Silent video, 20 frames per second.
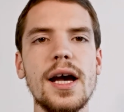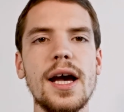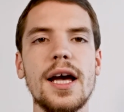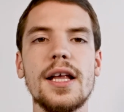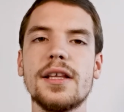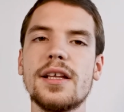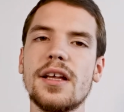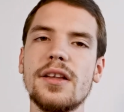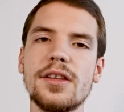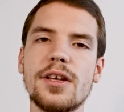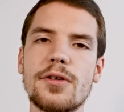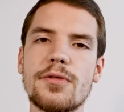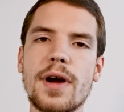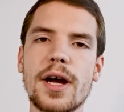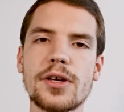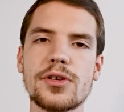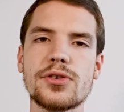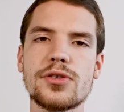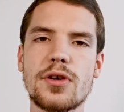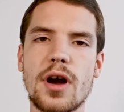and can
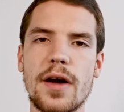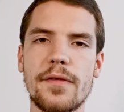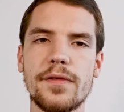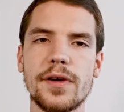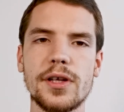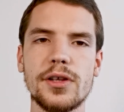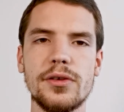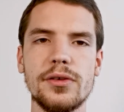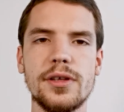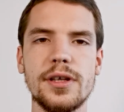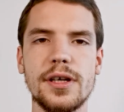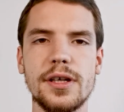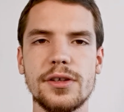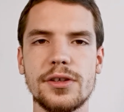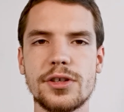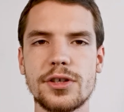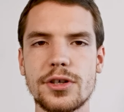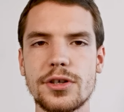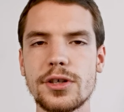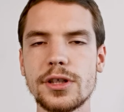direct traffic to the
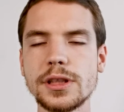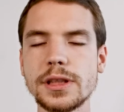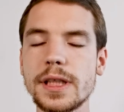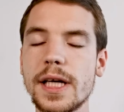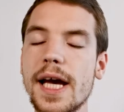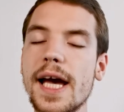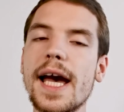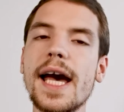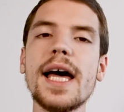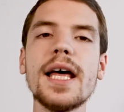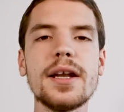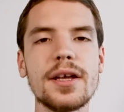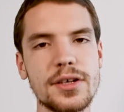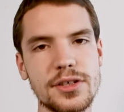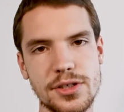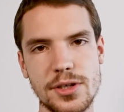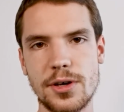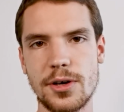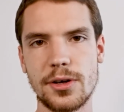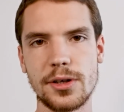internal and
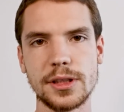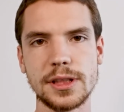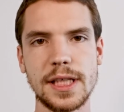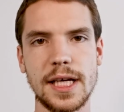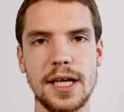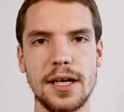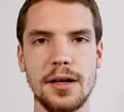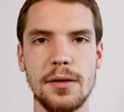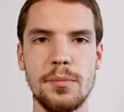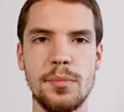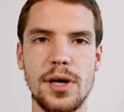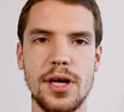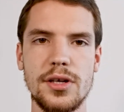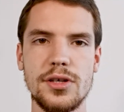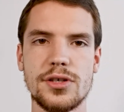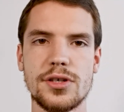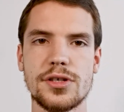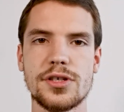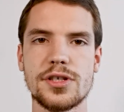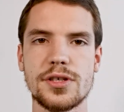external landing
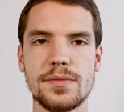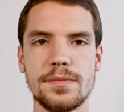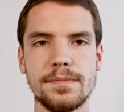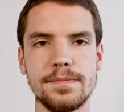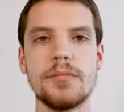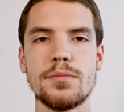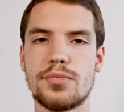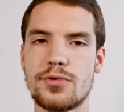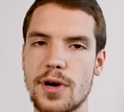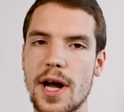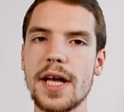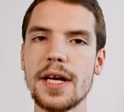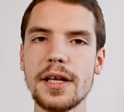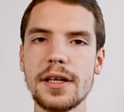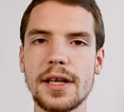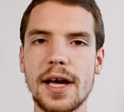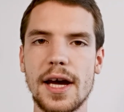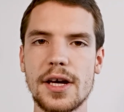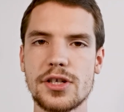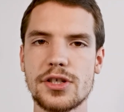pages. Branded
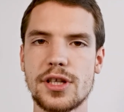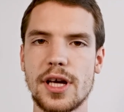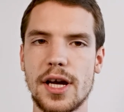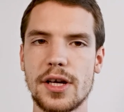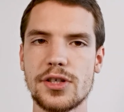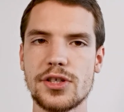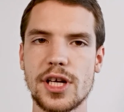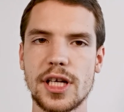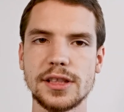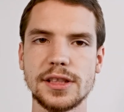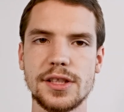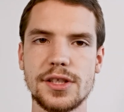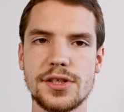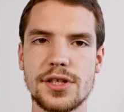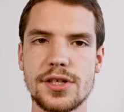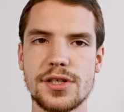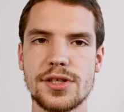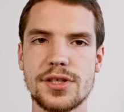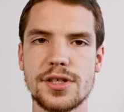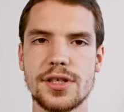hashtag
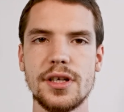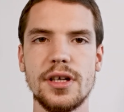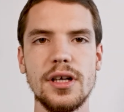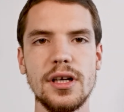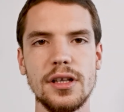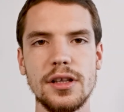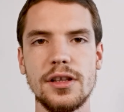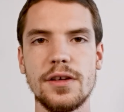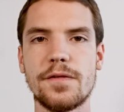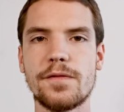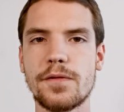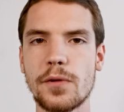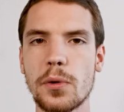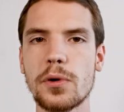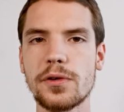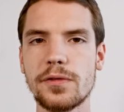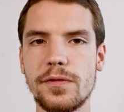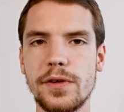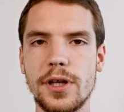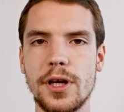challenges, the
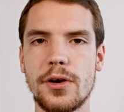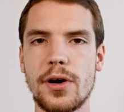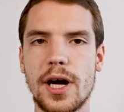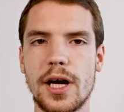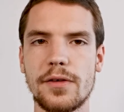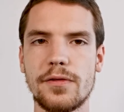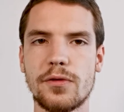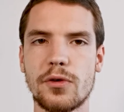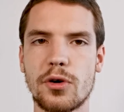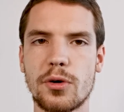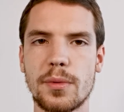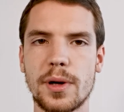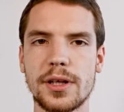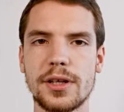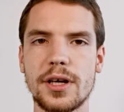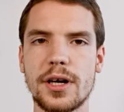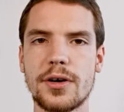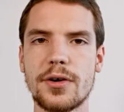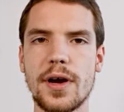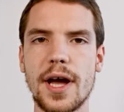fourth video ad
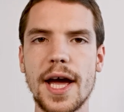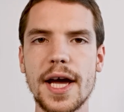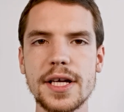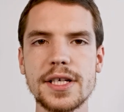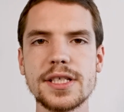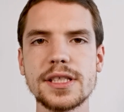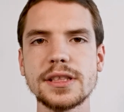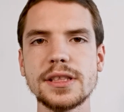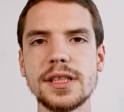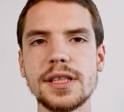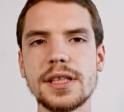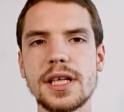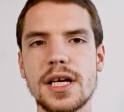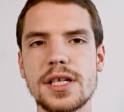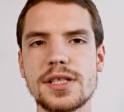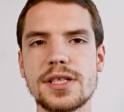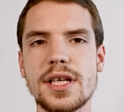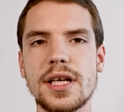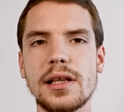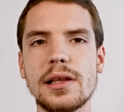format, are excellent
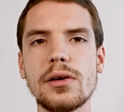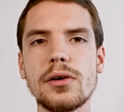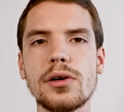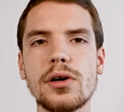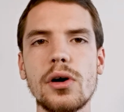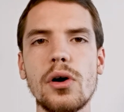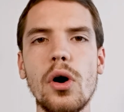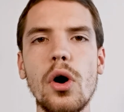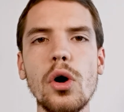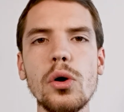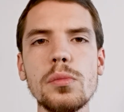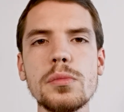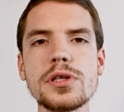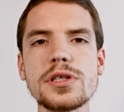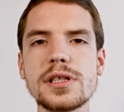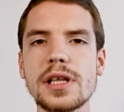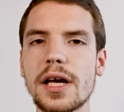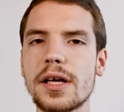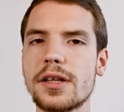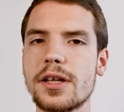as they look
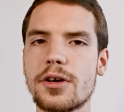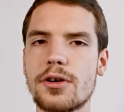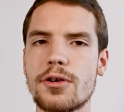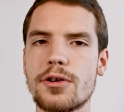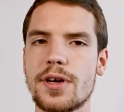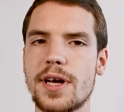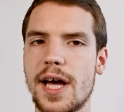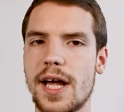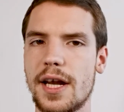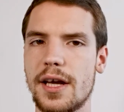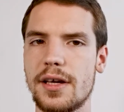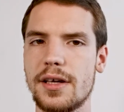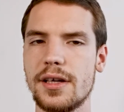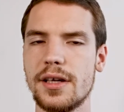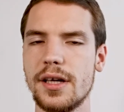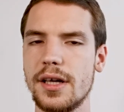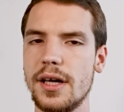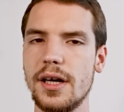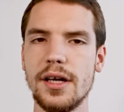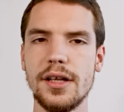almost like they're organic.
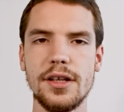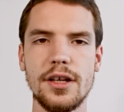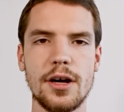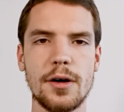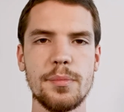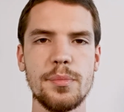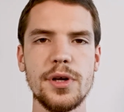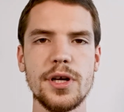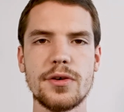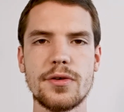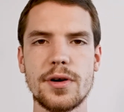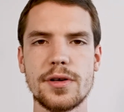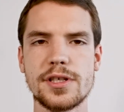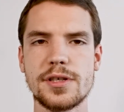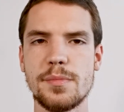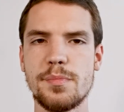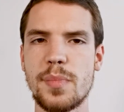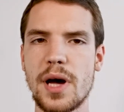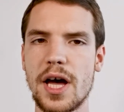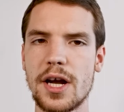They appear as
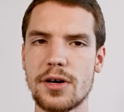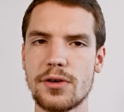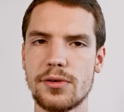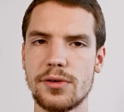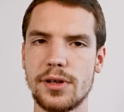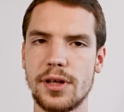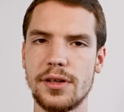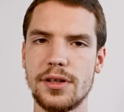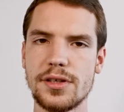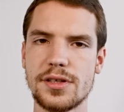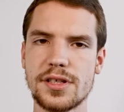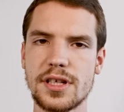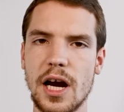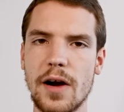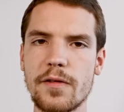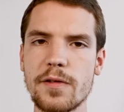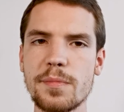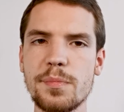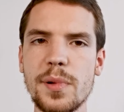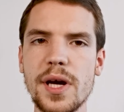a banner on the
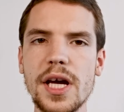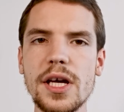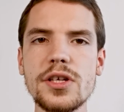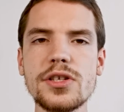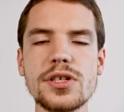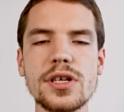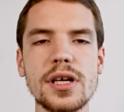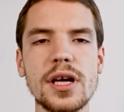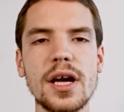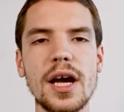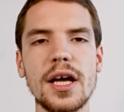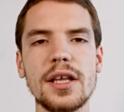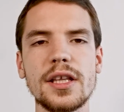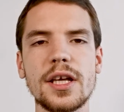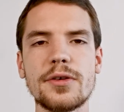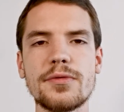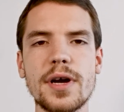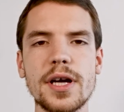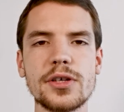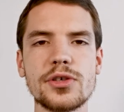Discover page and
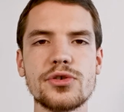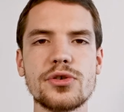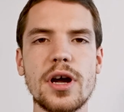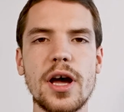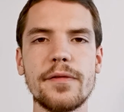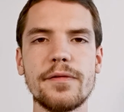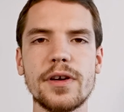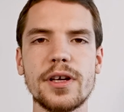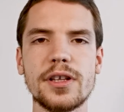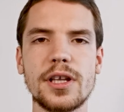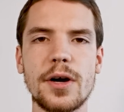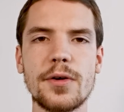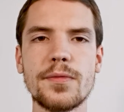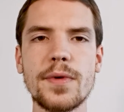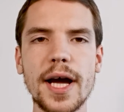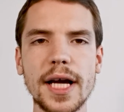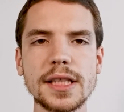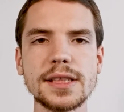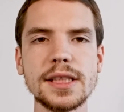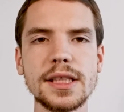direct traffic
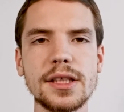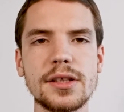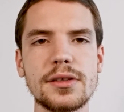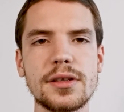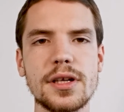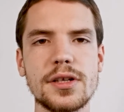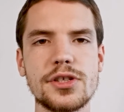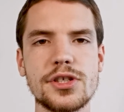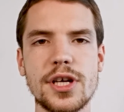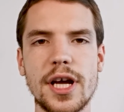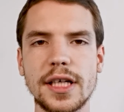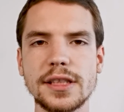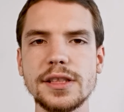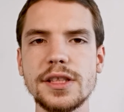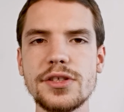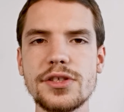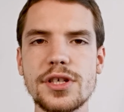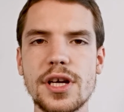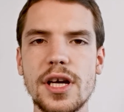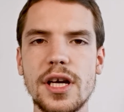directly to the
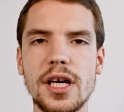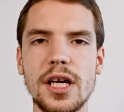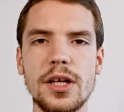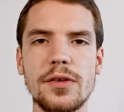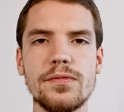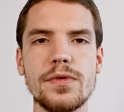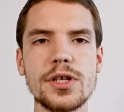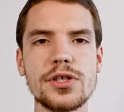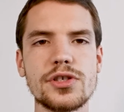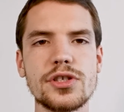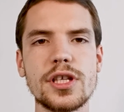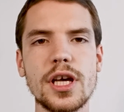challenge in which